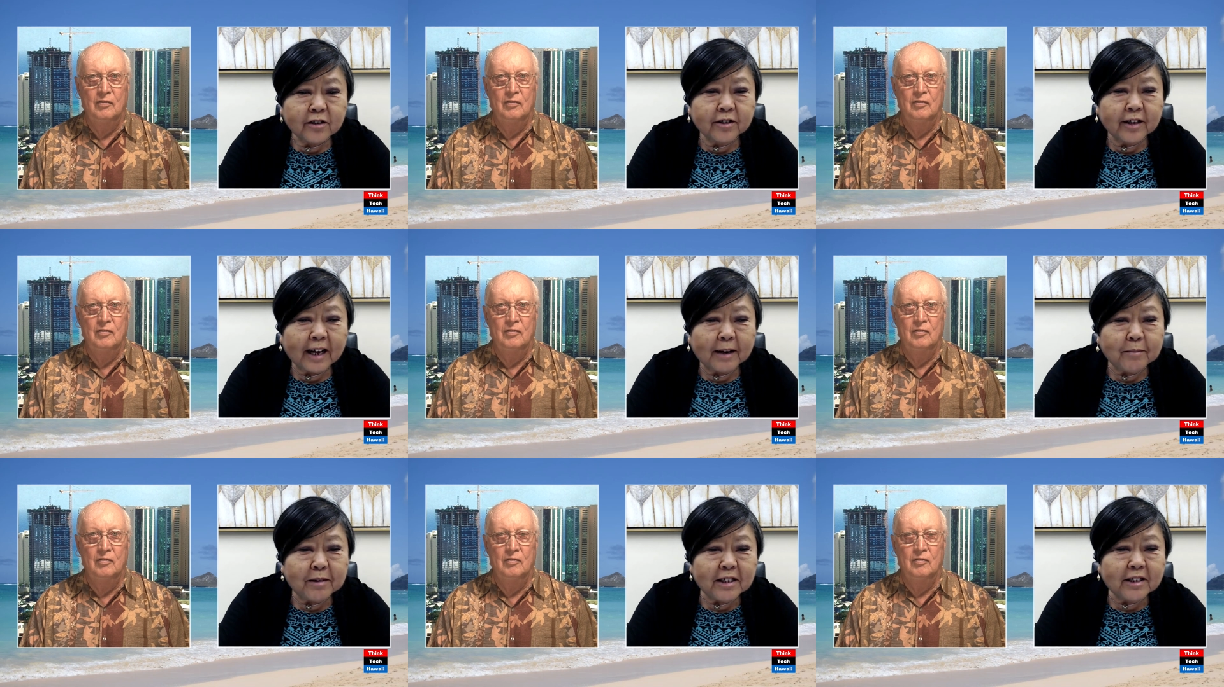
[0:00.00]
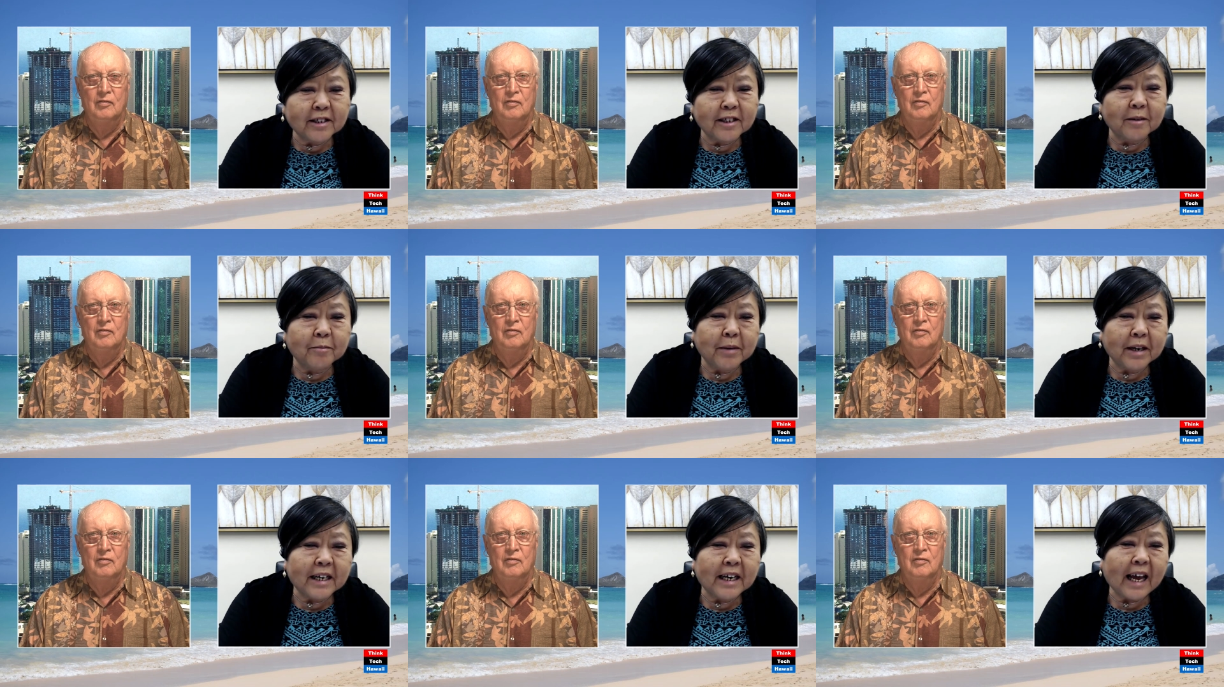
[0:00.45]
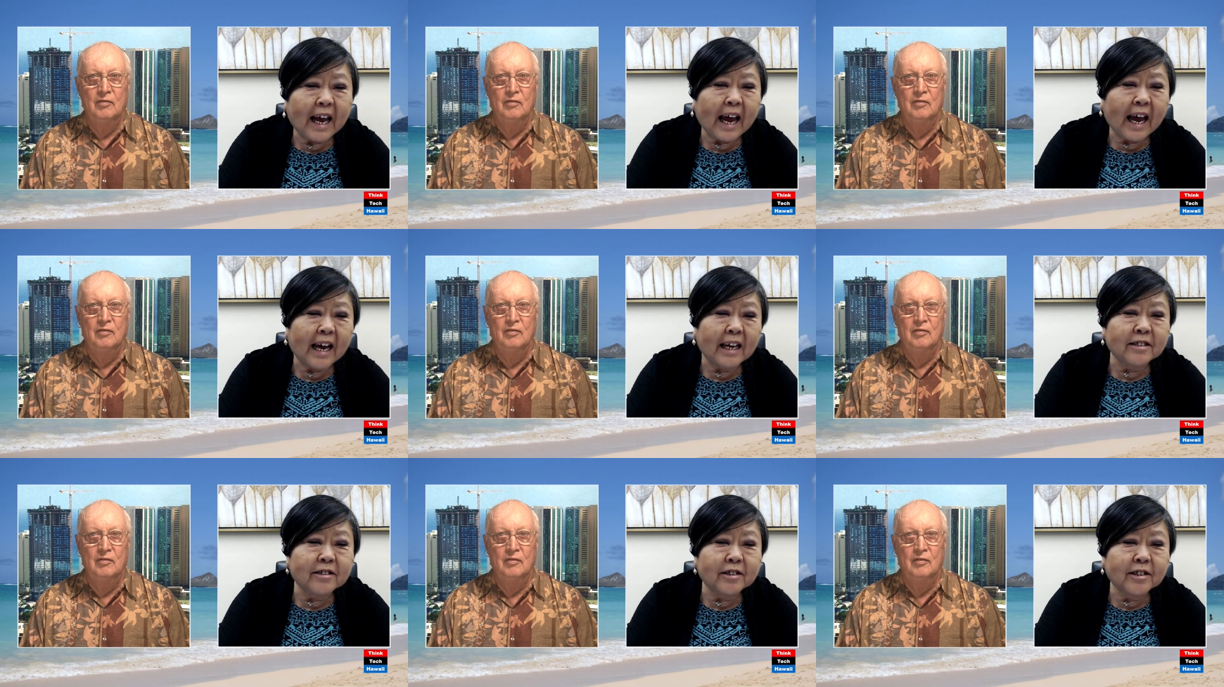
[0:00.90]
Speaker 1: So that means somebody
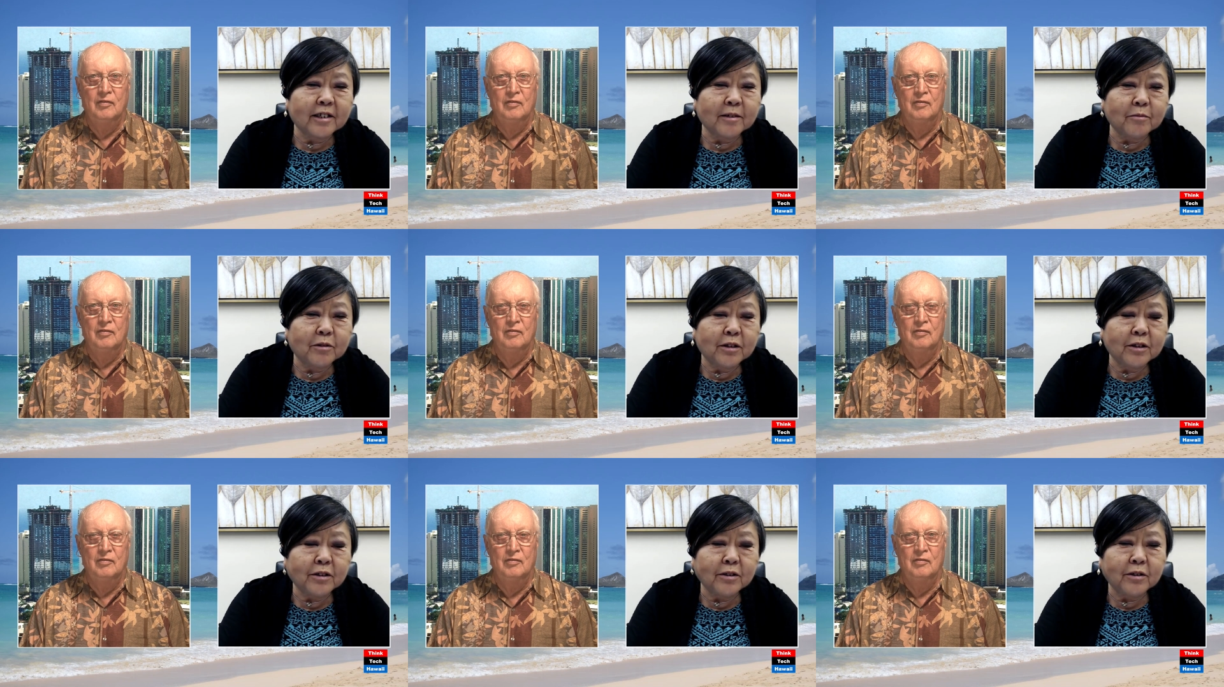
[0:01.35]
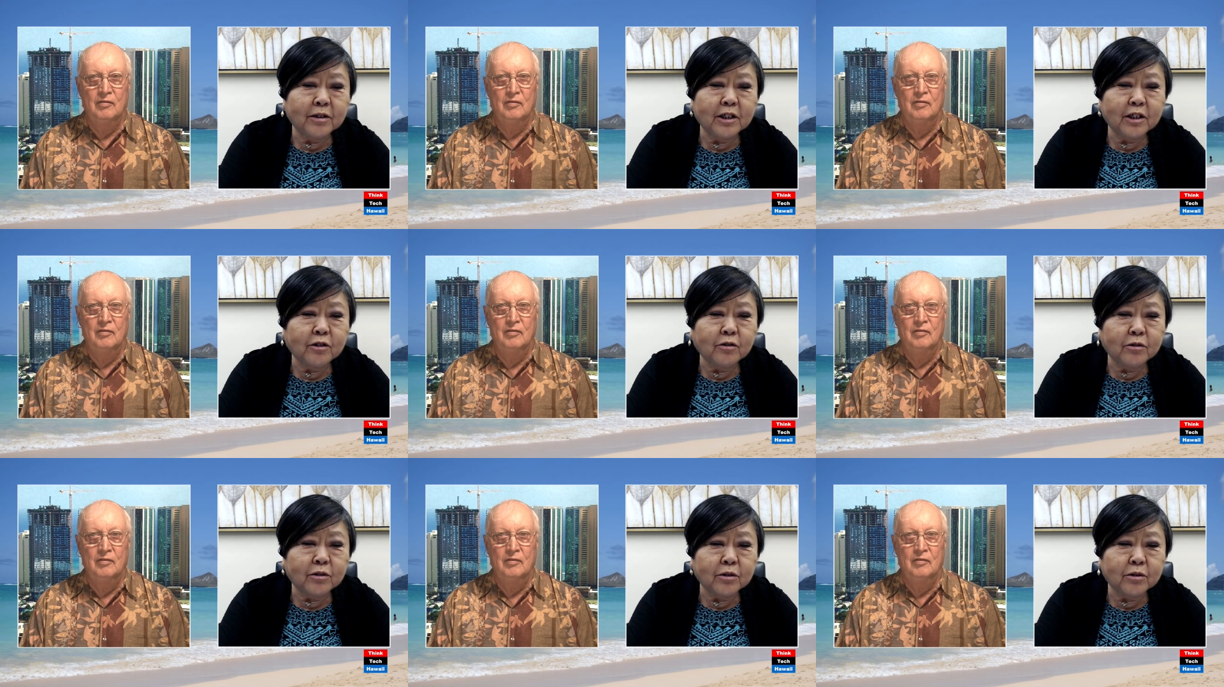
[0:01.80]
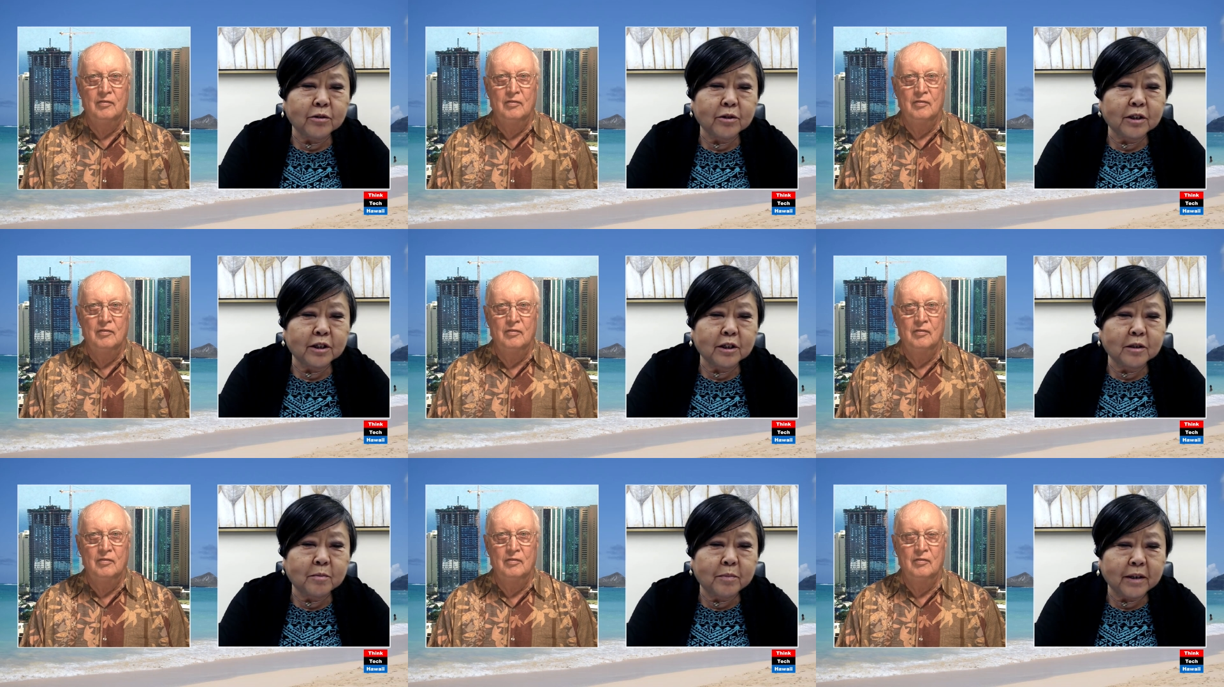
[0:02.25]
asked him to introduce
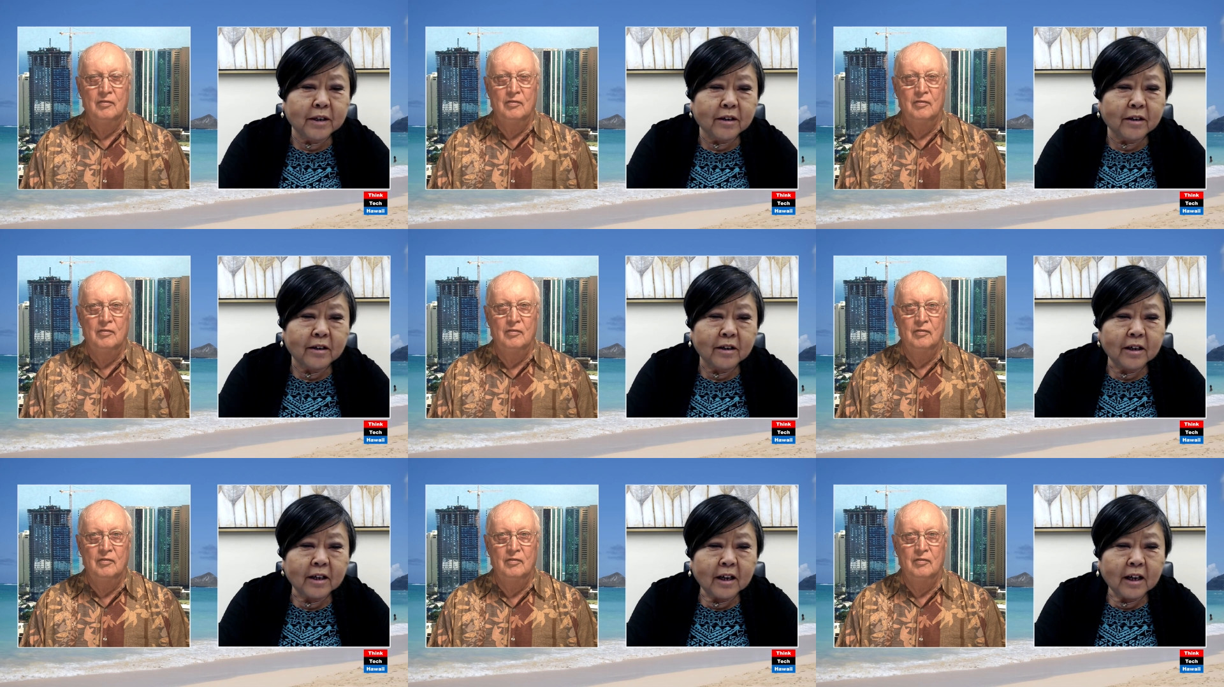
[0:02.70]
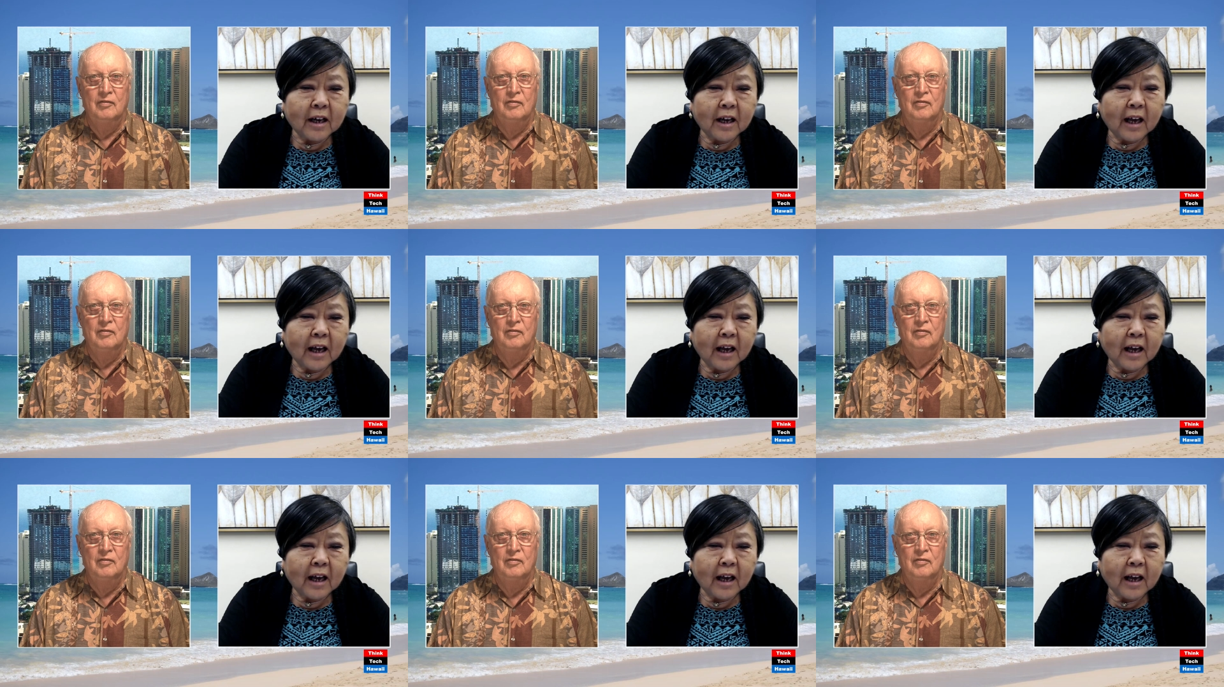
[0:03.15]
this bill,